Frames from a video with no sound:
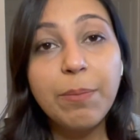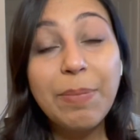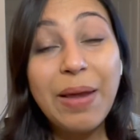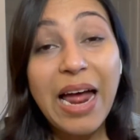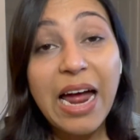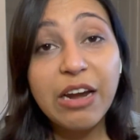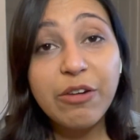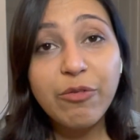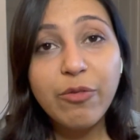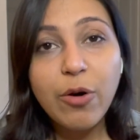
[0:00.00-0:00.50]

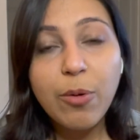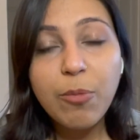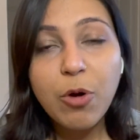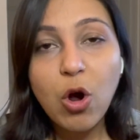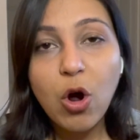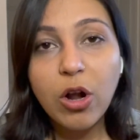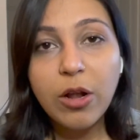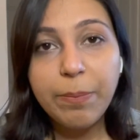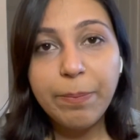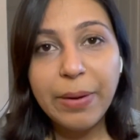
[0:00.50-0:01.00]
platform
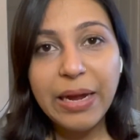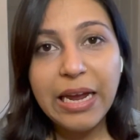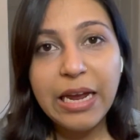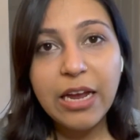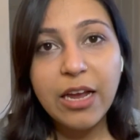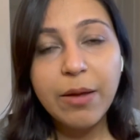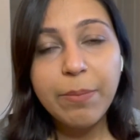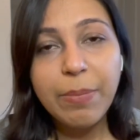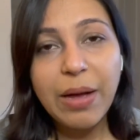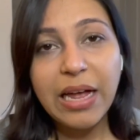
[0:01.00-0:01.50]
called
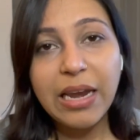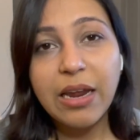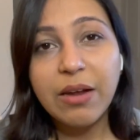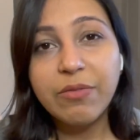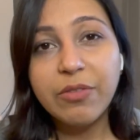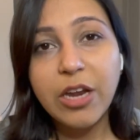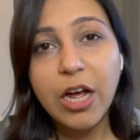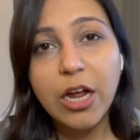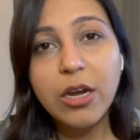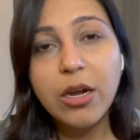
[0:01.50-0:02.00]
PayHip, and
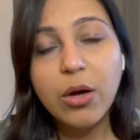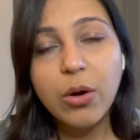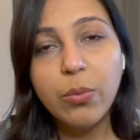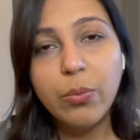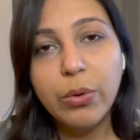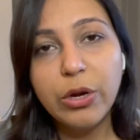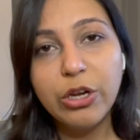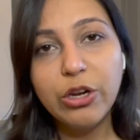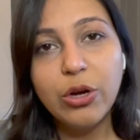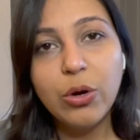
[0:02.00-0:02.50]
I've done a
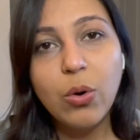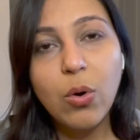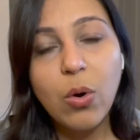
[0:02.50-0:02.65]
video